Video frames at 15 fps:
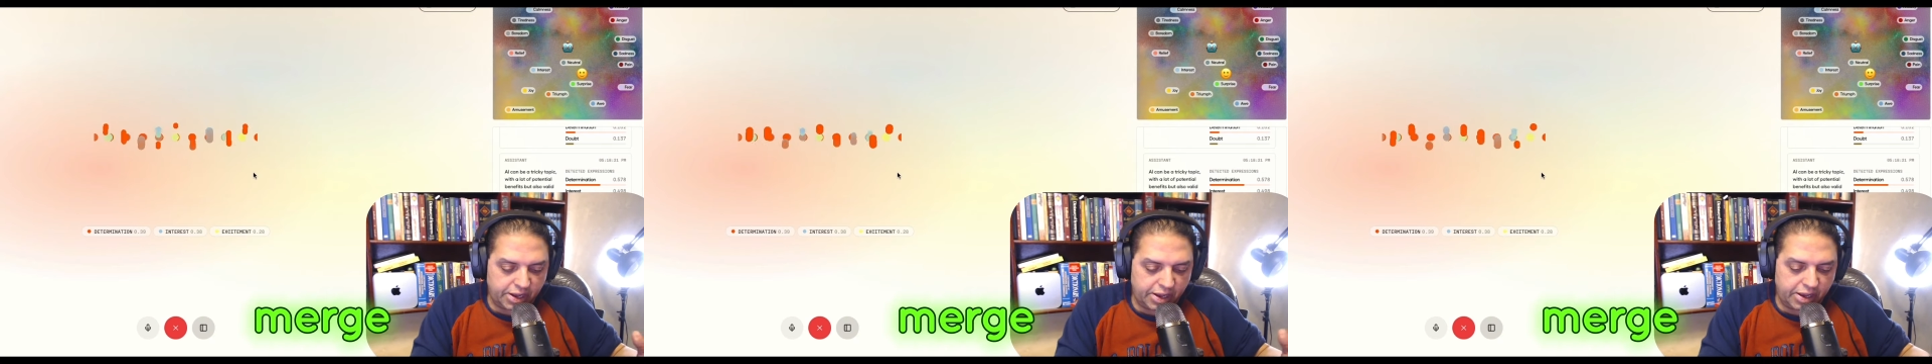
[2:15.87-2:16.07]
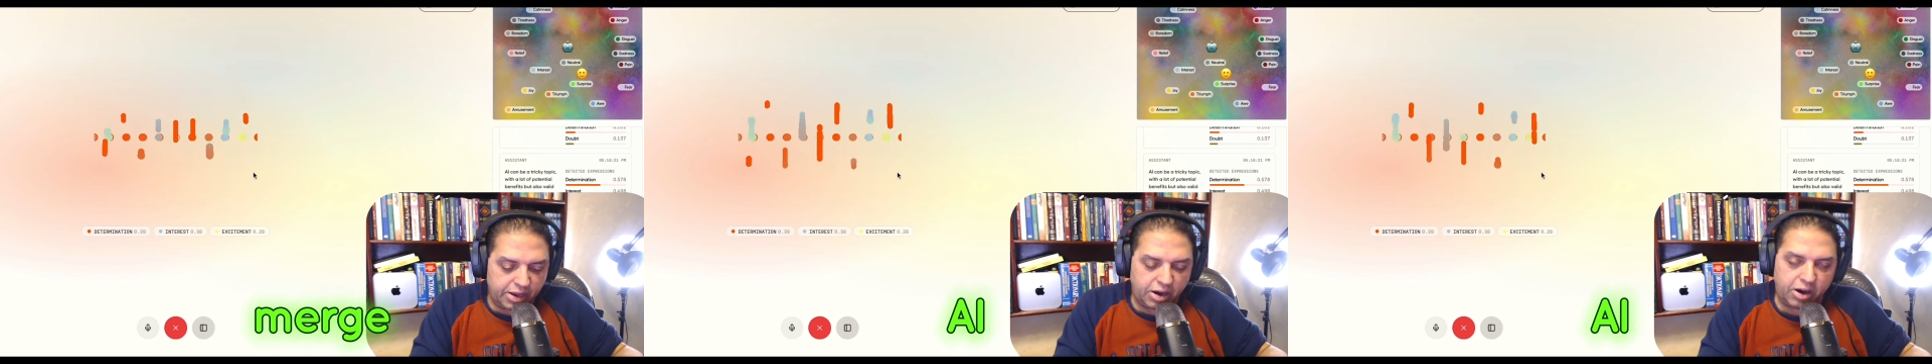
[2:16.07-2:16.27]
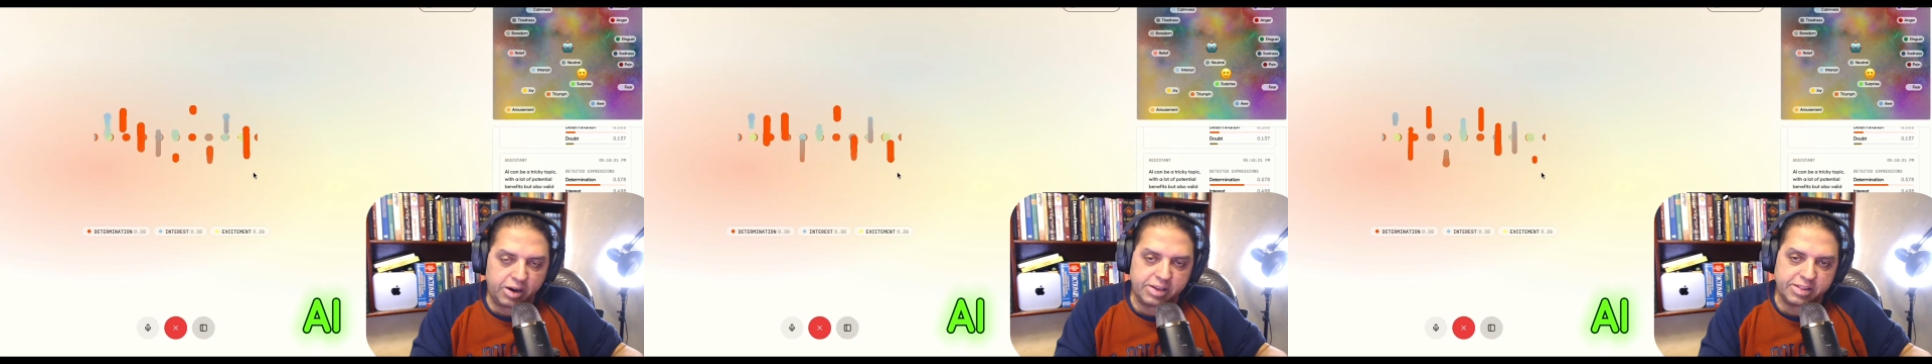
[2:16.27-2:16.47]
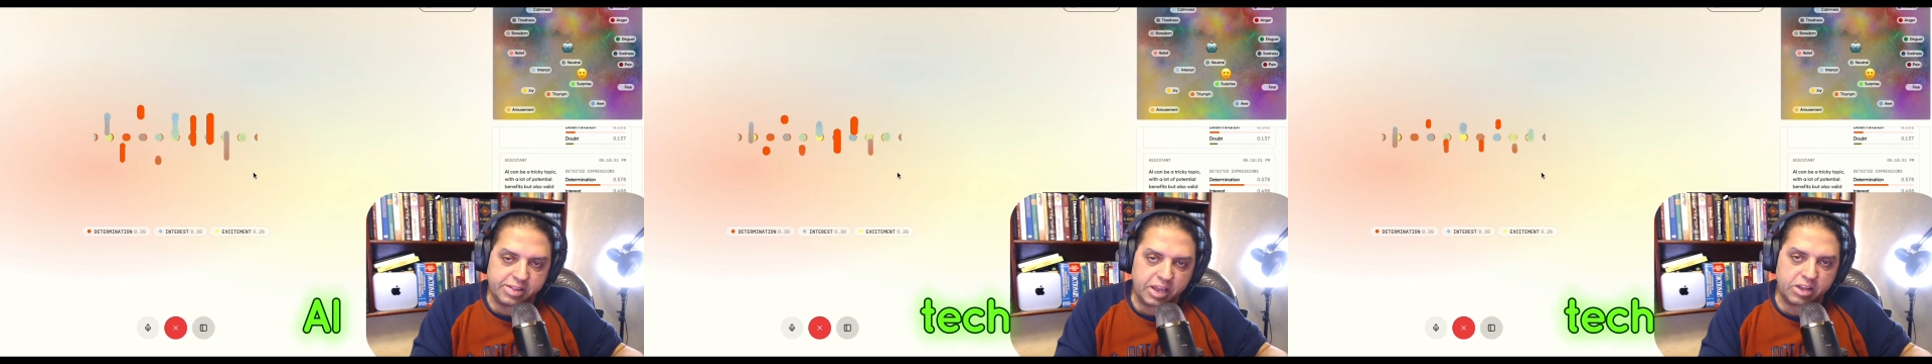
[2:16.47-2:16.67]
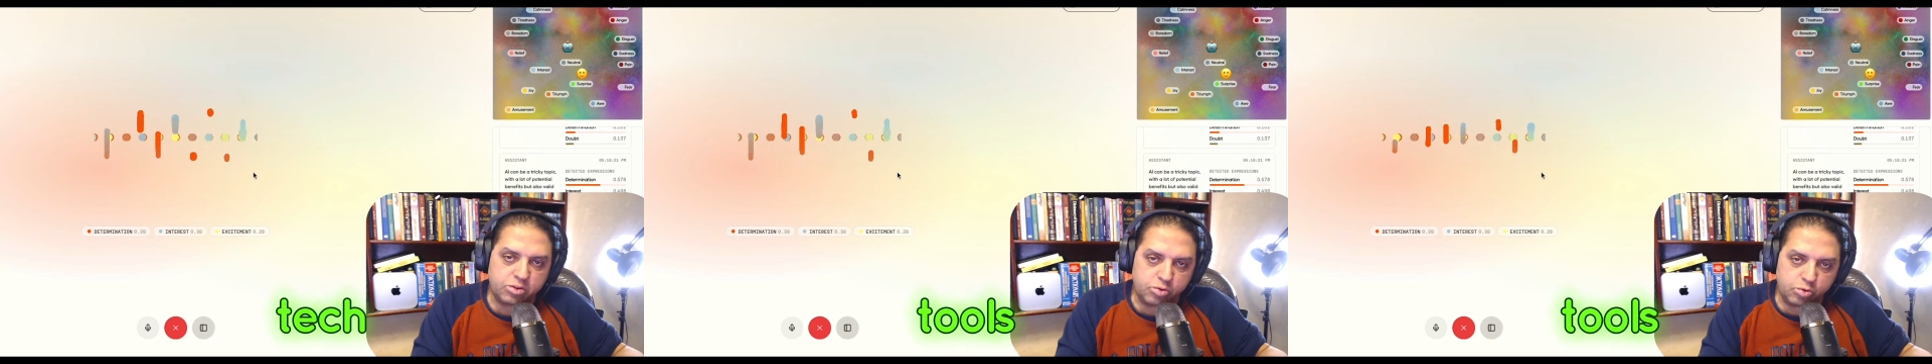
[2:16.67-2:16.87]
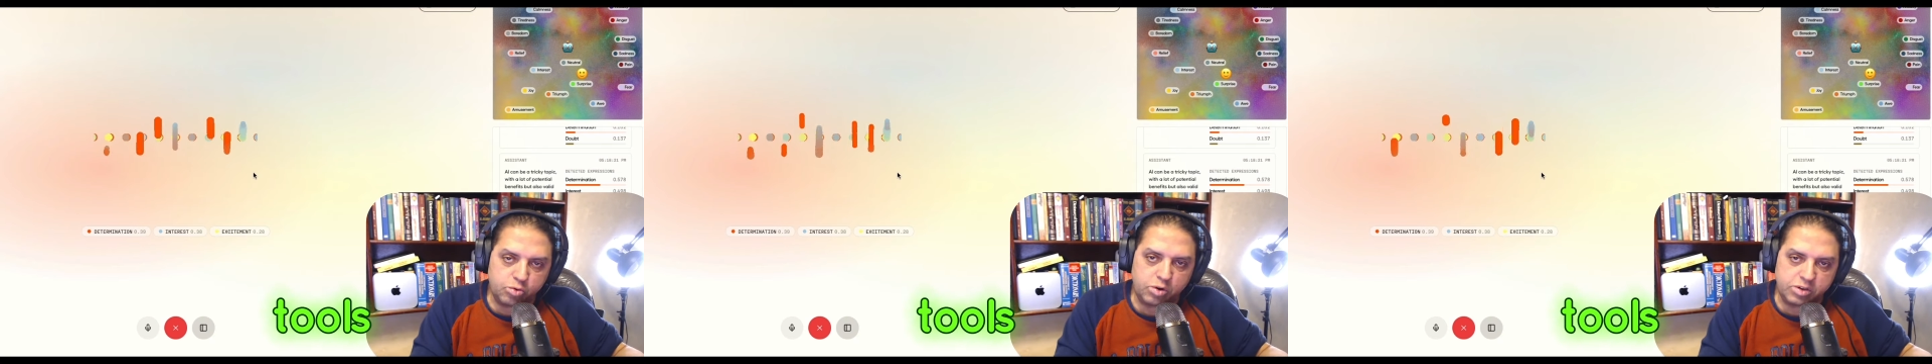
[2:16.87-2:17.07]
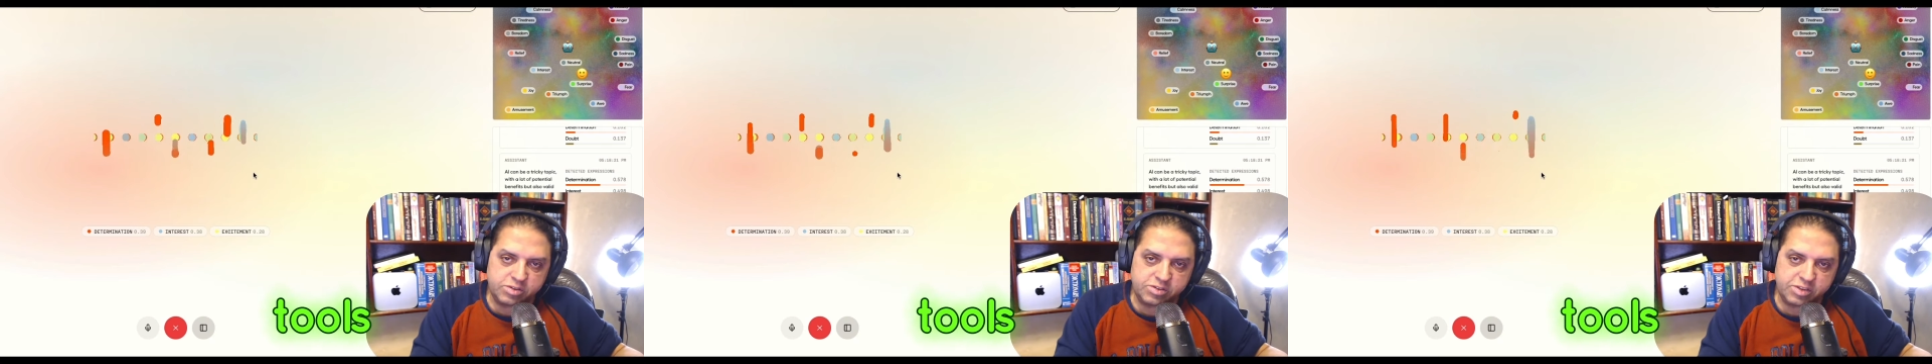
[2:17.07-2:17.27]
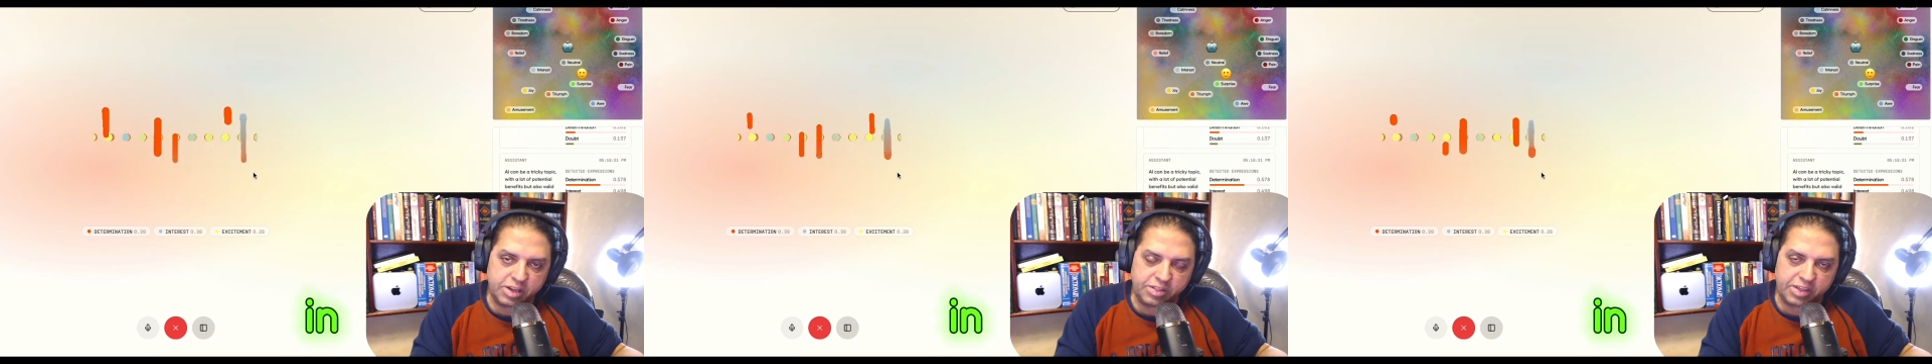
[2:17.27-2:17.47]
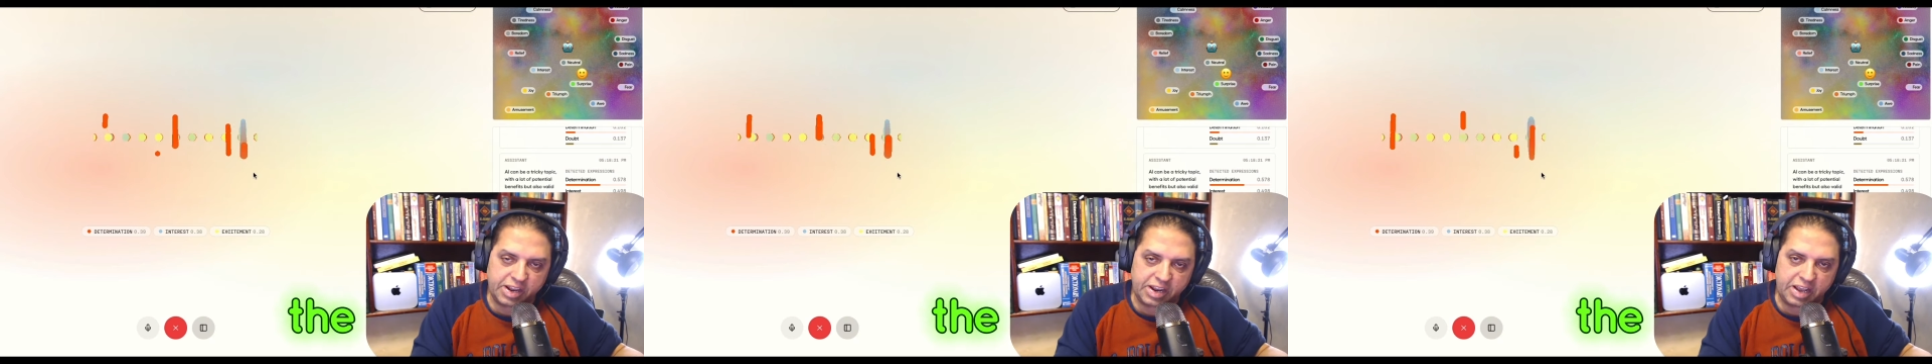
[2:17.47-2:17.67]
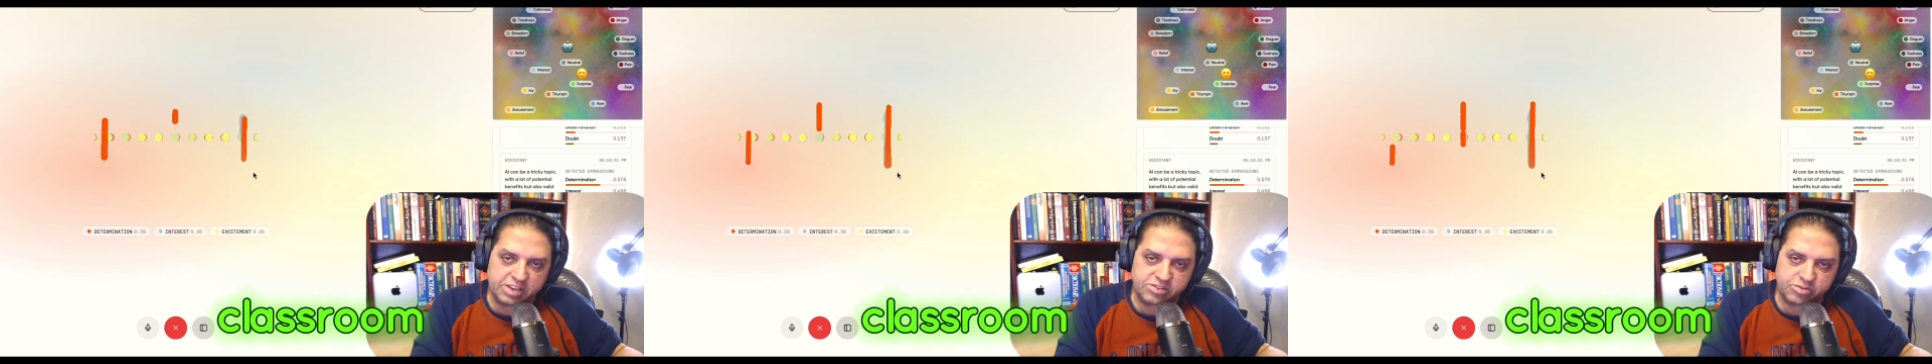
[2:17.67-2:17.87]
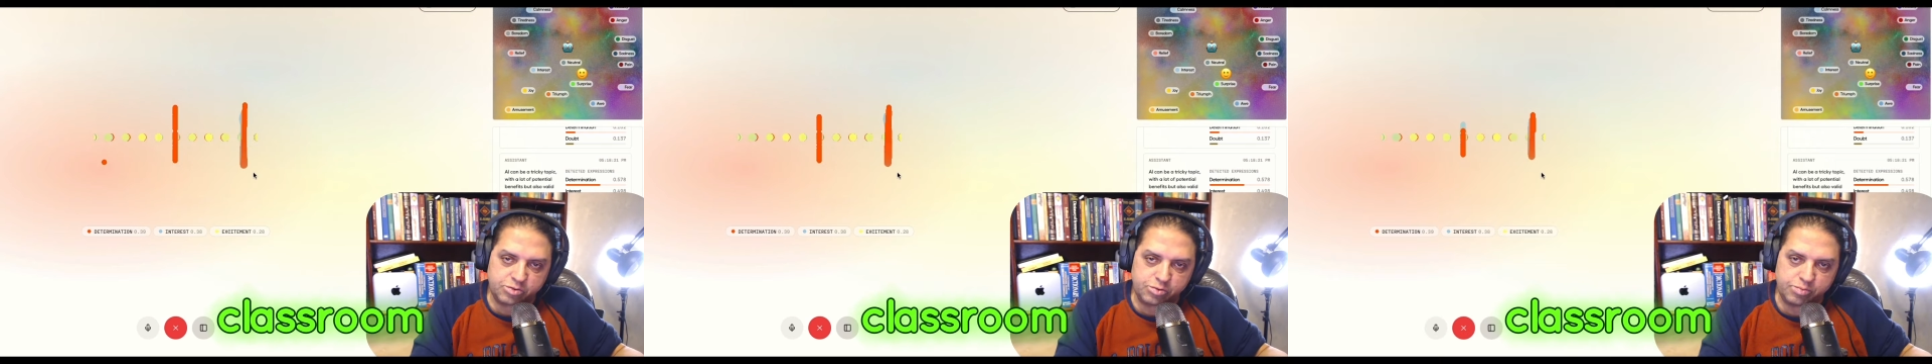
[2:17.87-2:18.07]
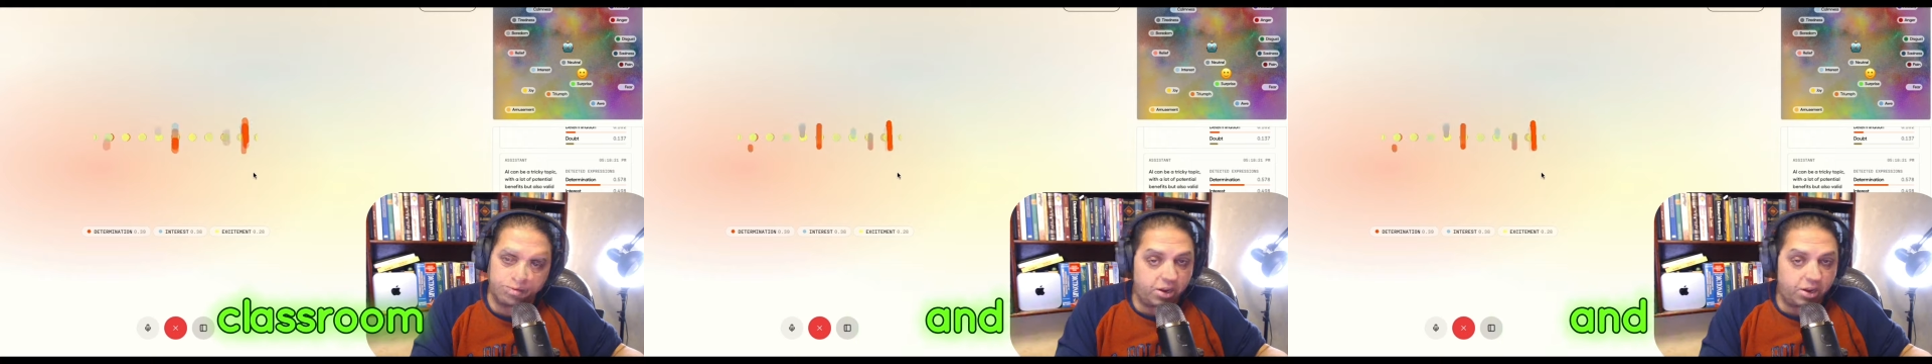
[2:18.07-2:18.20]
AI tech tools in the classroom.